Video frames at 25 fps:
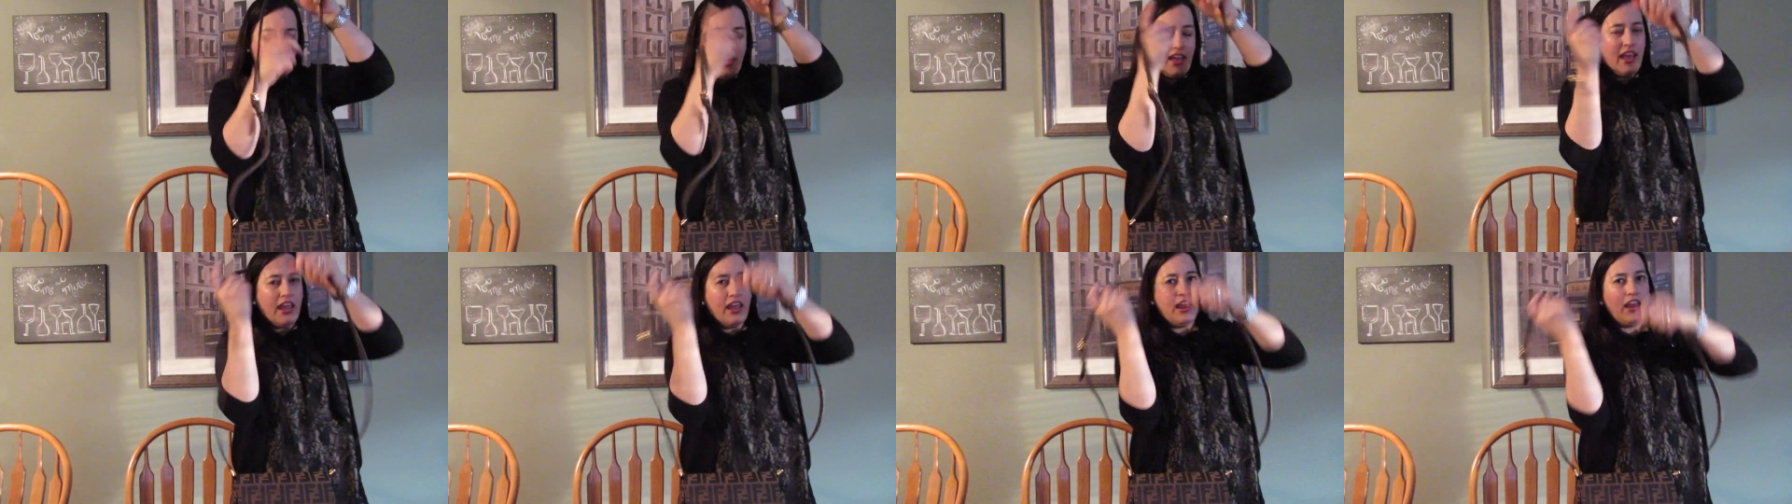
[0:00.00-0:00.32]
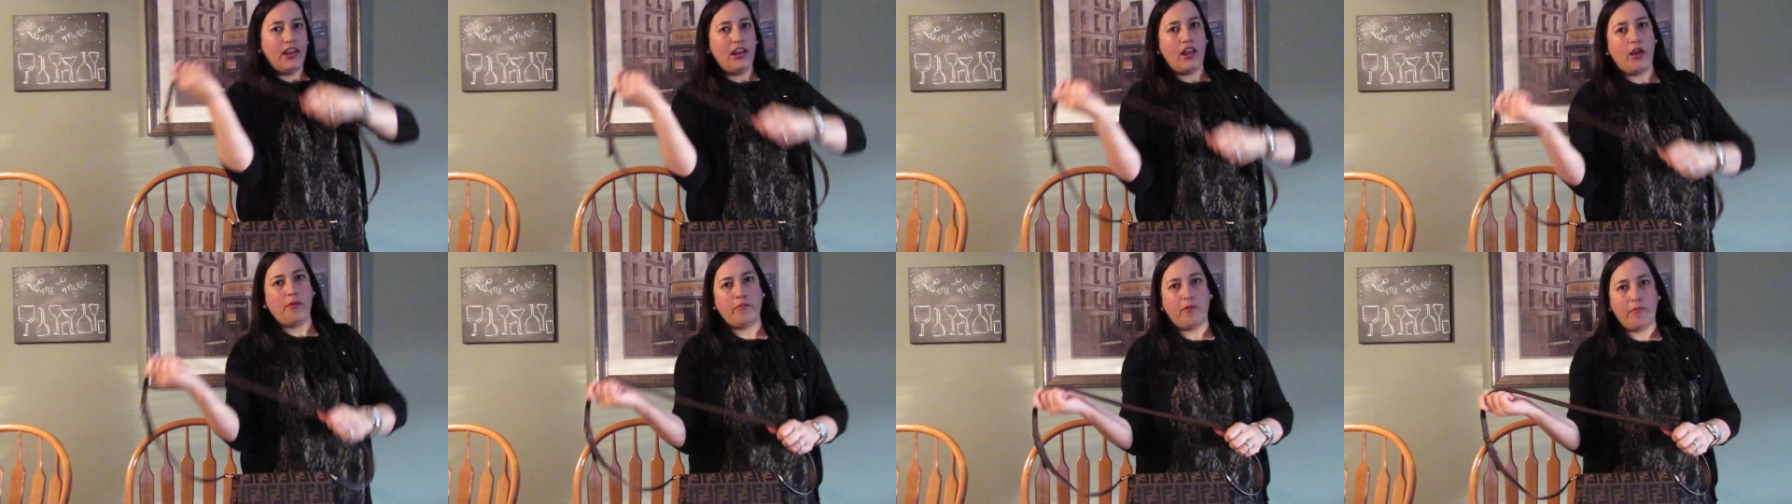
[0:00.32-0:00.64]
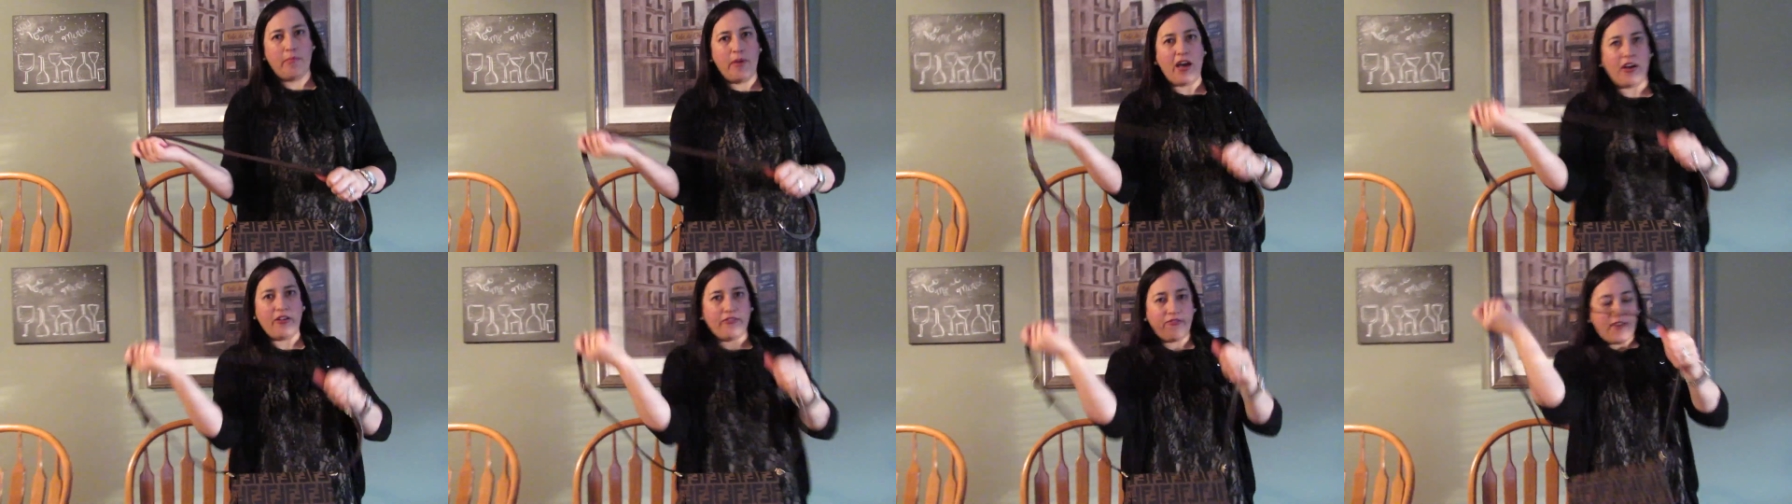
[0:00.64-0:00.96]
and I'm
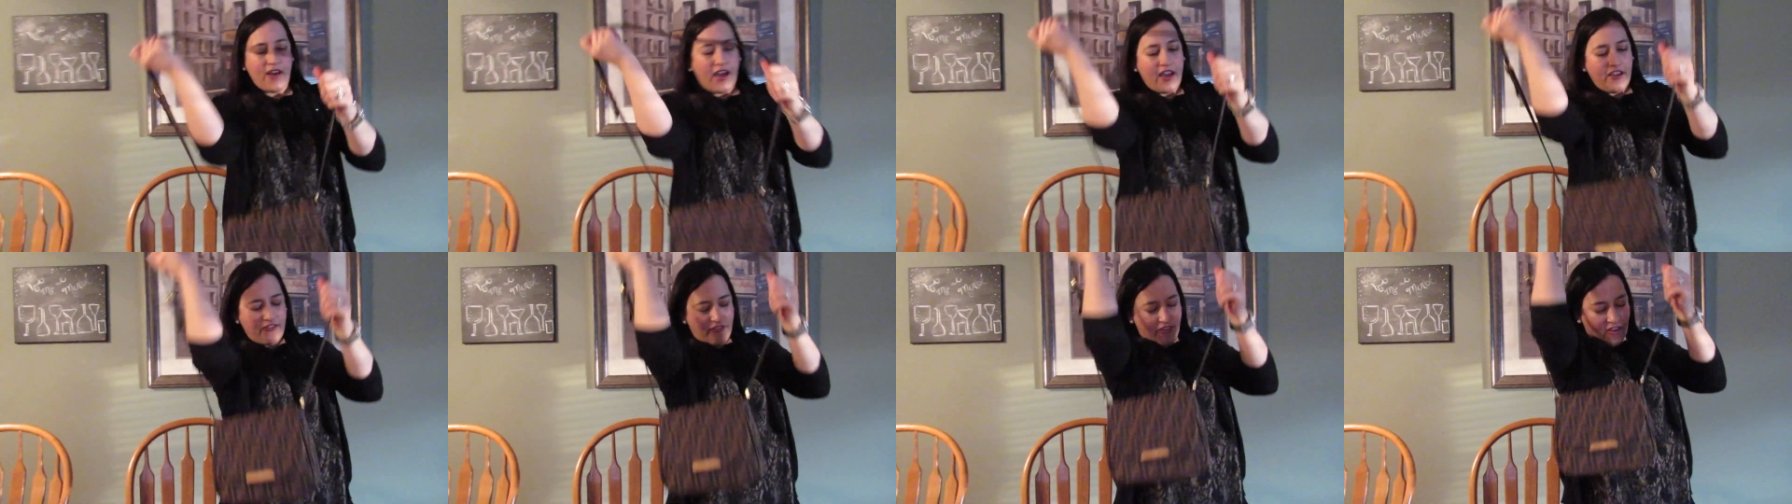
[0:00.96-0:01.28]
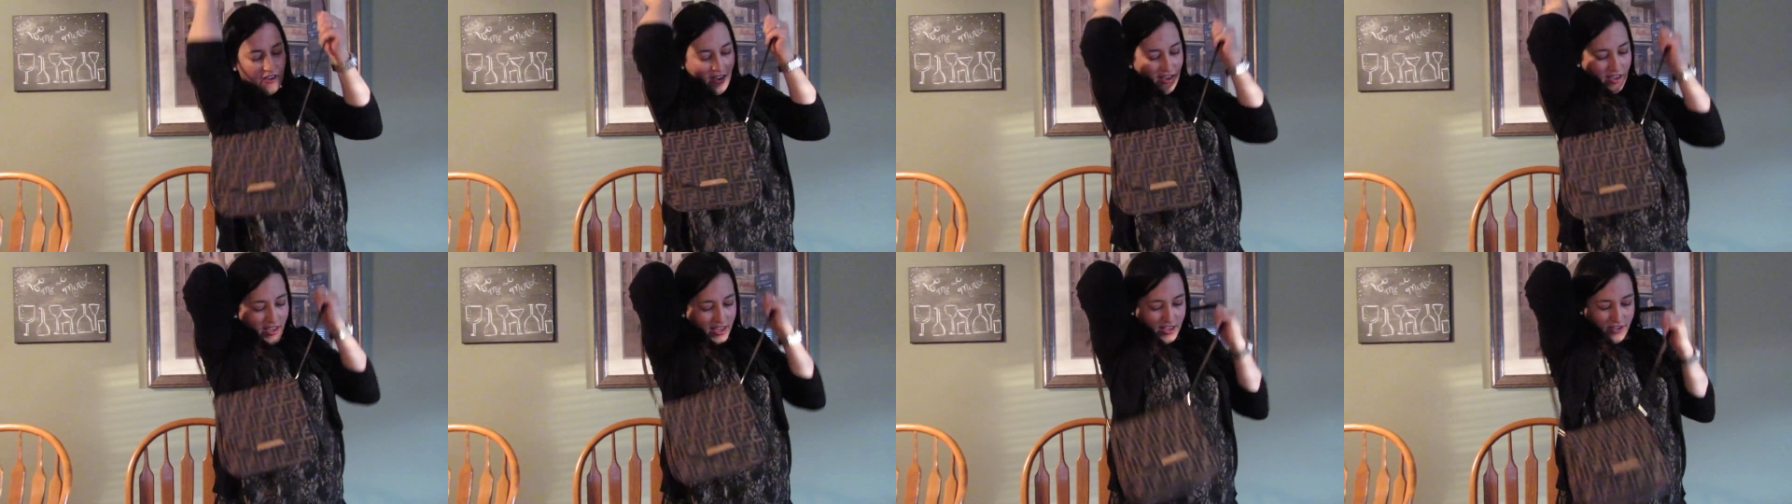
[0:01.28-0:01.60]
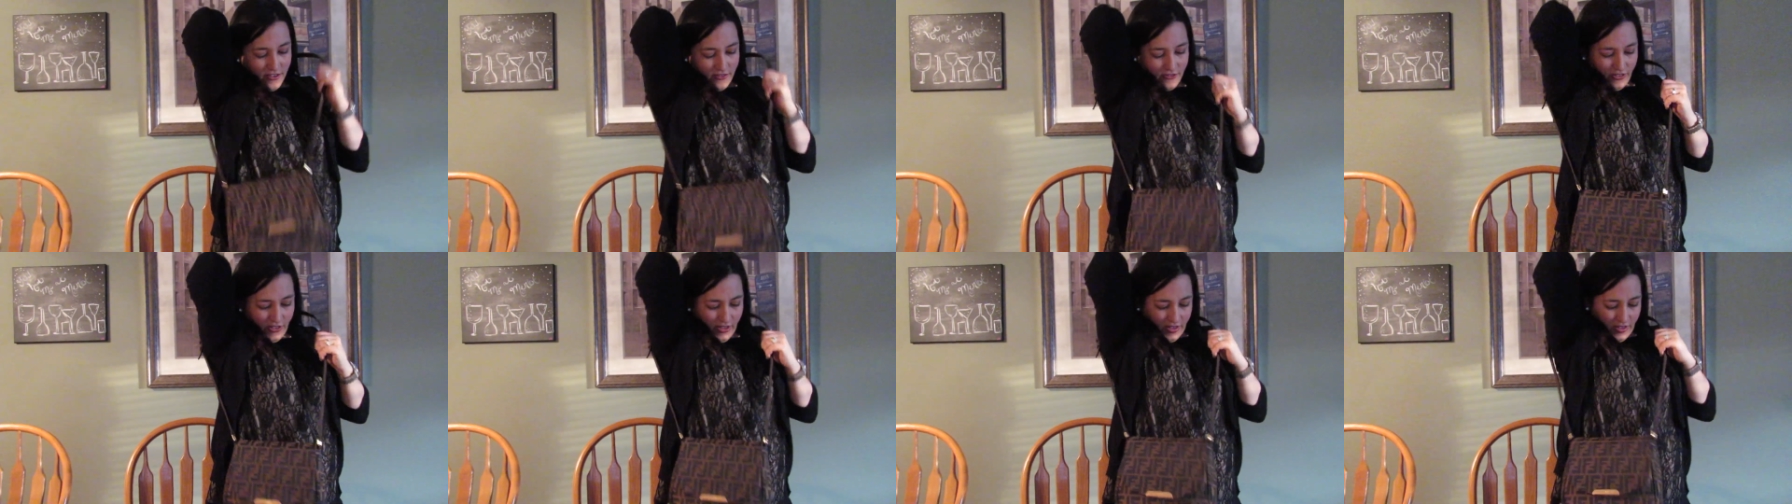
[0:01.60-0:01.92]
about five
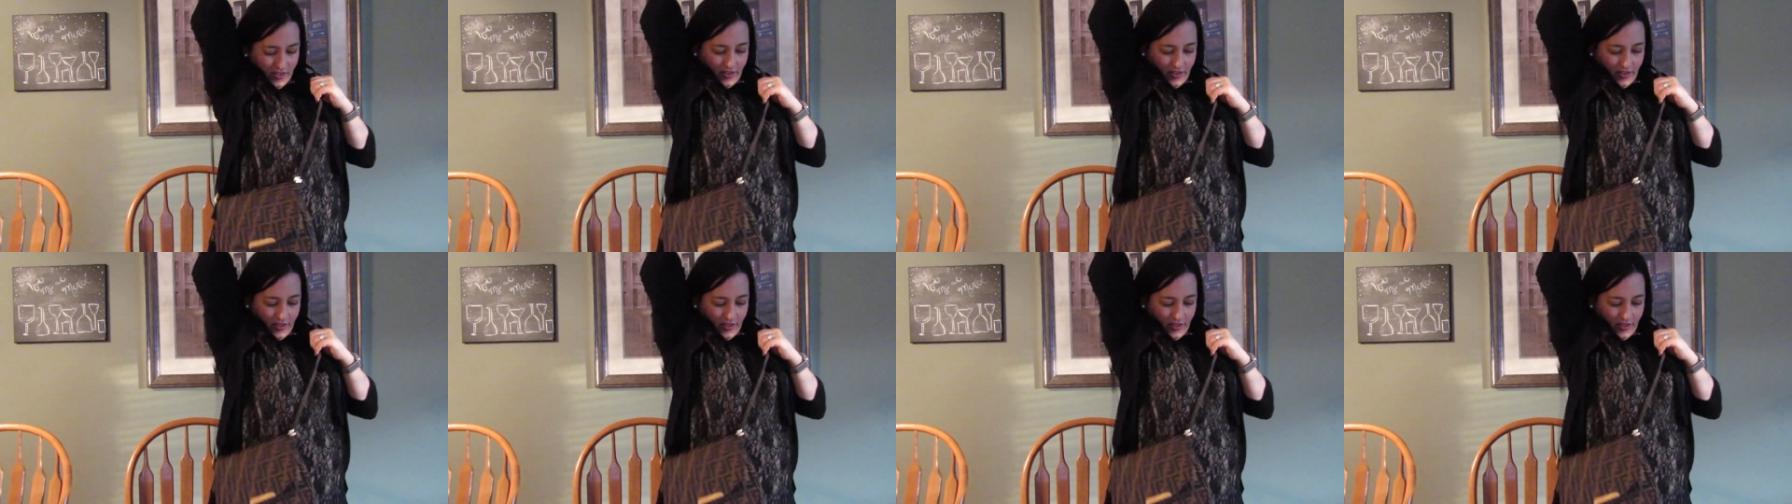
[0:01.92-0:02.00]
five,